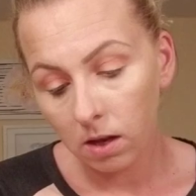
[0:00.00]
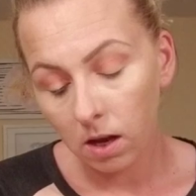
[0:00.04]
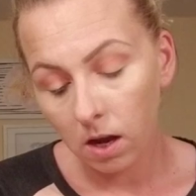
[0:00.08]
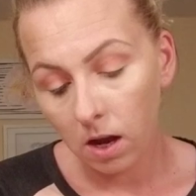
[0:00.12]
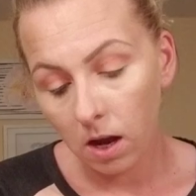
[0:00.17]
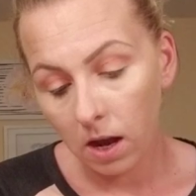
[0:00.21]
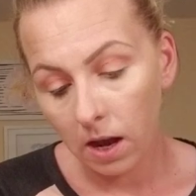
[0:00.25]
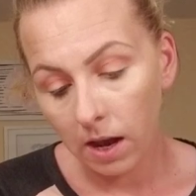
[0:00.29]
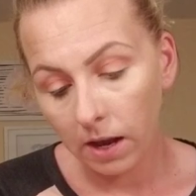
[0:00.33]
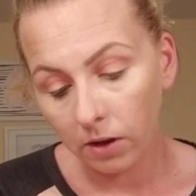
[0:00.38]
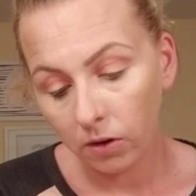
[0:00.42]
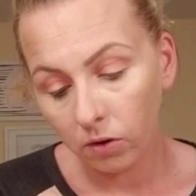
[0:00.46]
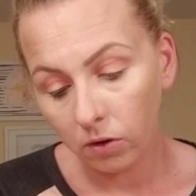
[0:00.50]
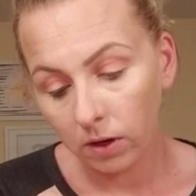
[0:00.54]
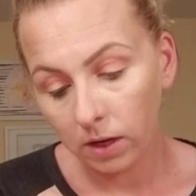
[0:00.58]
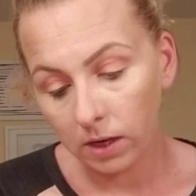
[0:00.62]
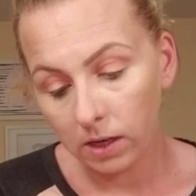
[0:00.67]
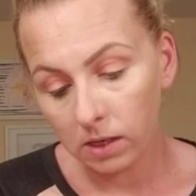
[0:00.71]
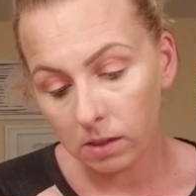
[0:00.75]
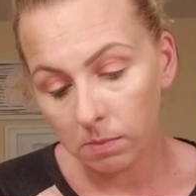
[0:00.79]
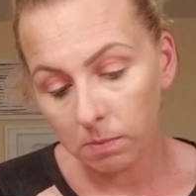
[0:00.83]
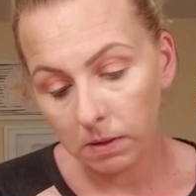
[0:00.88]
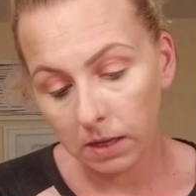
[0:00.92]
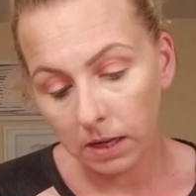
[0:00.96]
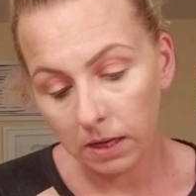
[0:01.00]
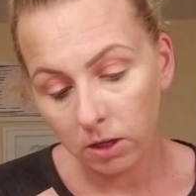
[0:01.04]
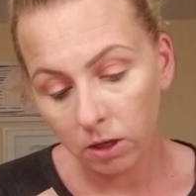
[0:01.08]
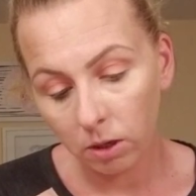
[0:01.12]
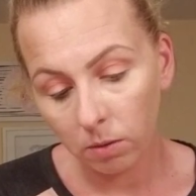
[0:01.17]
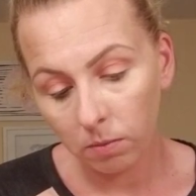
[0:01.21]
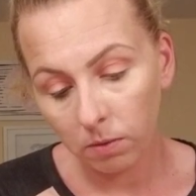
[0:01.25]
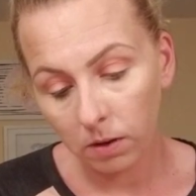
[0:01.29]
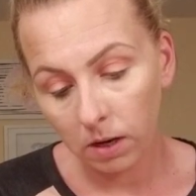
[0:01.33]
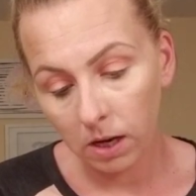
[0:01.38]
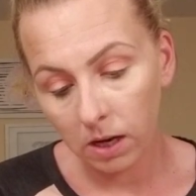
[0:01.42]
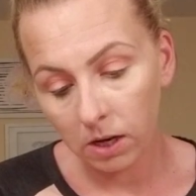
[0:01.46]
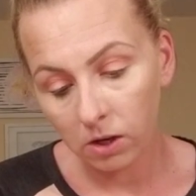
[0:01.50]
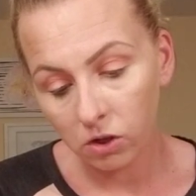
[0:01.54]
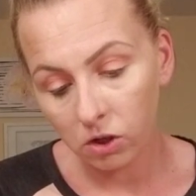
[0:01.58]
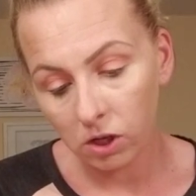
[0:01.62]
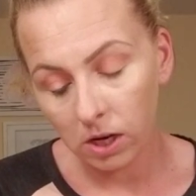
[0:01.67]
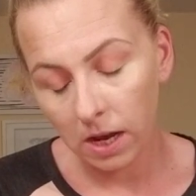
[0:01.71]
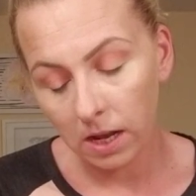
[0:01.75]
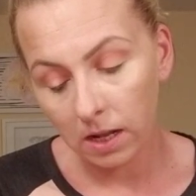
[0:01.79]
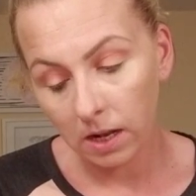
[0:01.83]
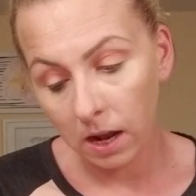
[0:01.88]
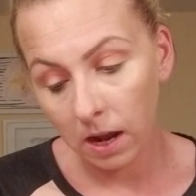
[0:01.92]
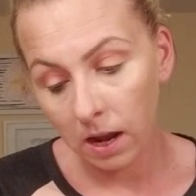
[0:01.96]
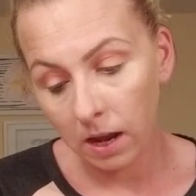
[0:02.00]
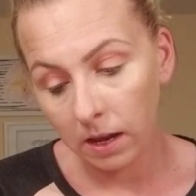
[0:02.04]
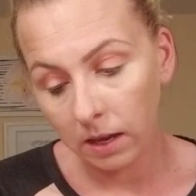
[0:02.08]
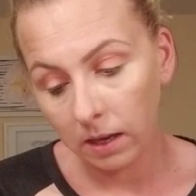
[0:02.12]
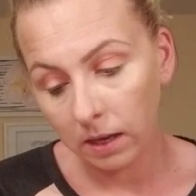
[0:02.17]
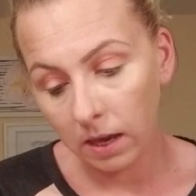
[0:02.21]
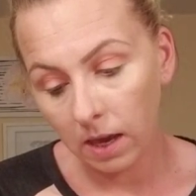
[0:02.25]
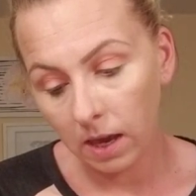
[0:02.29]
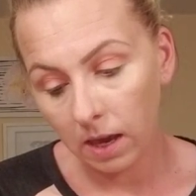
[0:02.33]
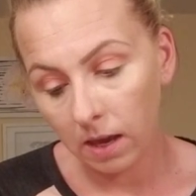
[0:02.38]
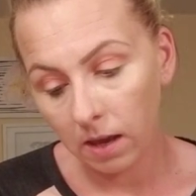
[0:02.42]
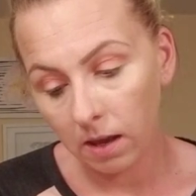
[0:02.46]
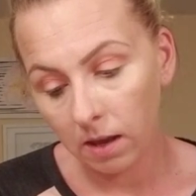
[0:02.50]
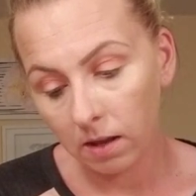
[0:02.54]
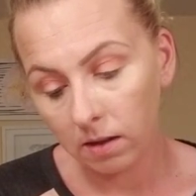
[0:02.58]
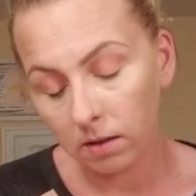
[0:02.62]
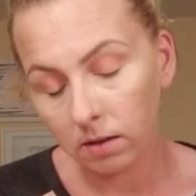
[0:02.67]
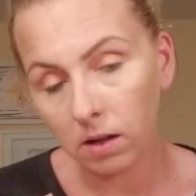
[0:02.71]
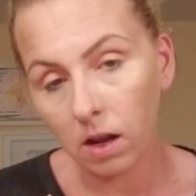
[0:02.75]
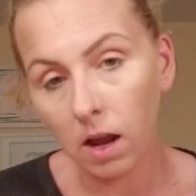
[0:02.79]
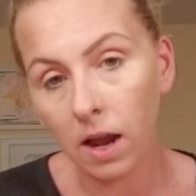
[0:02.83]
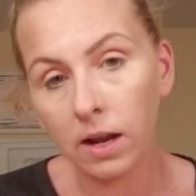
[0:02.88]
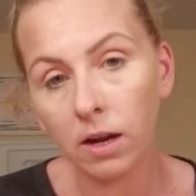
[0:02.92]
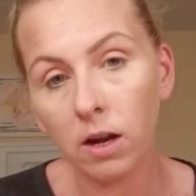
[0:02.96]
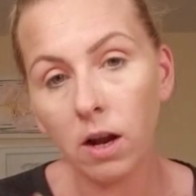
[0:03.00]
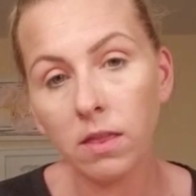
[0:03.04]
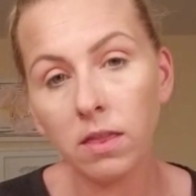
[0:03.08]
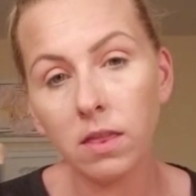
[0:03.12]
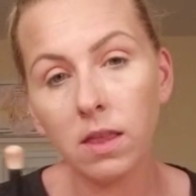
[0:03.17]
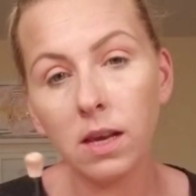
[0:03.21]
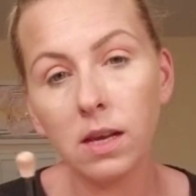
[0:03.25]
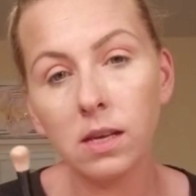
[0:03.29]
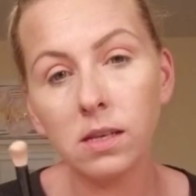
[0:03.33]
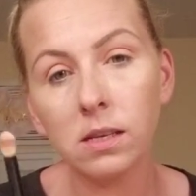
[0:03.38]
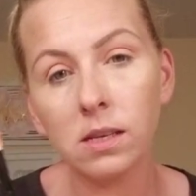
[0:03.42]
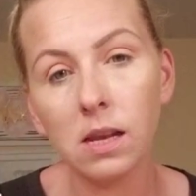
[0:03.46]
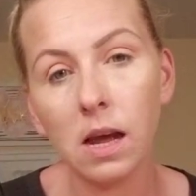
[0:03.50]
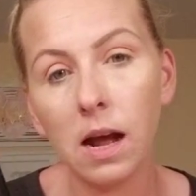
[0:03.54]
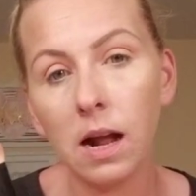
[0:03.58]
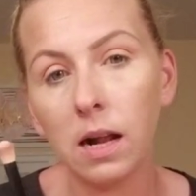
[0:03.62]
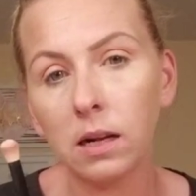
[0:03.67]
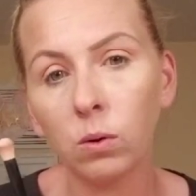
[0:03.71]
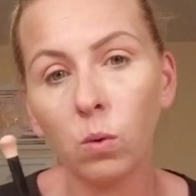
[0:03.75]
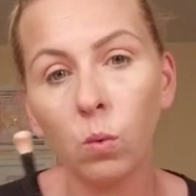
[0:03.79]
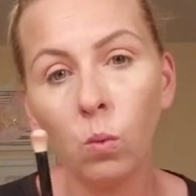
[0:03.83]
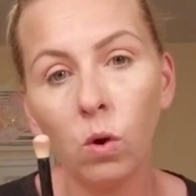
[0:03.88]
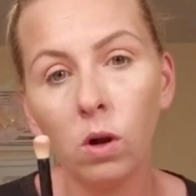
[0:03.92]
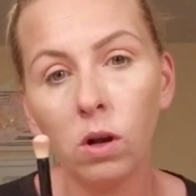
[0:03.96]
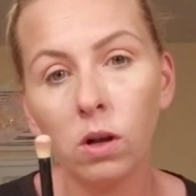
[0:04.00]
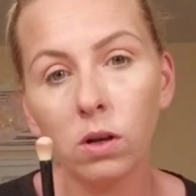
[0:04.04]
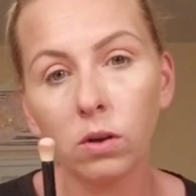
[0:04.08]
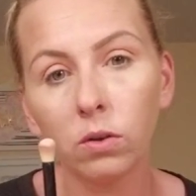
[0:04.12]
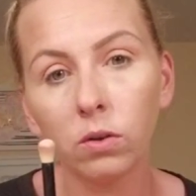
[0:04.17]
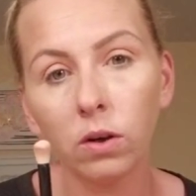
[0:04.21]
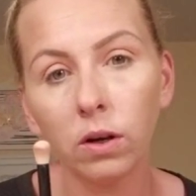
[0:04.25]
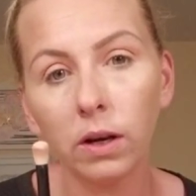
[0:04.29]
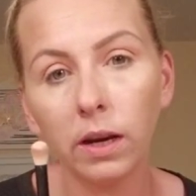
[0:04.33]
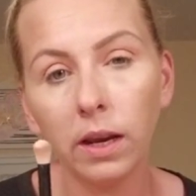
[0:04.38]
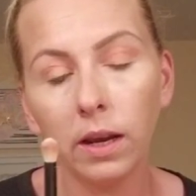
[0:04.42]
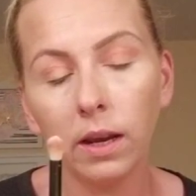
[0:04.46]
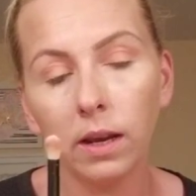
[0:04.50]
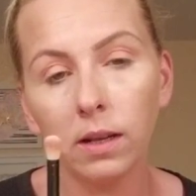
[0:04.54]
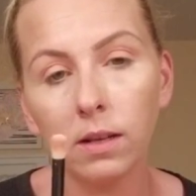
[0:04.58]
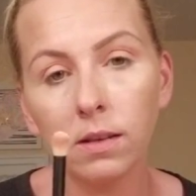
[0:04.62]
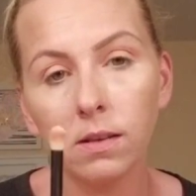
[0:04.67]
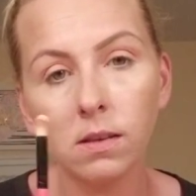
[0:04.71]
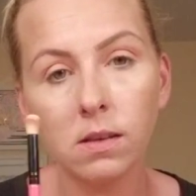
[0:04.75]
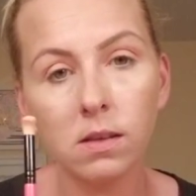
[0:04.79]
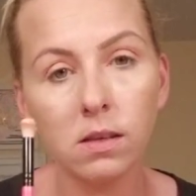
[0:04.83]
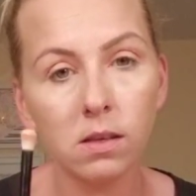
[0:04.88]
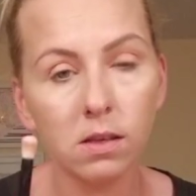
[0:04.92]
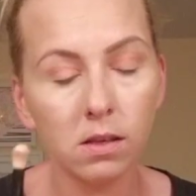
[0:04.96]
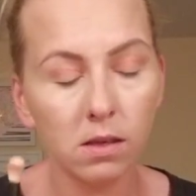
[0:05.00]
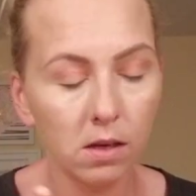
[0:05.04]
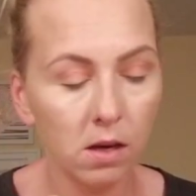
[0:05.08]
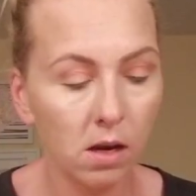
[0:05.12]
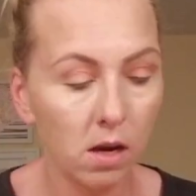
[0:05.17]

eye crease blender brush, and I got this at a Walgreens,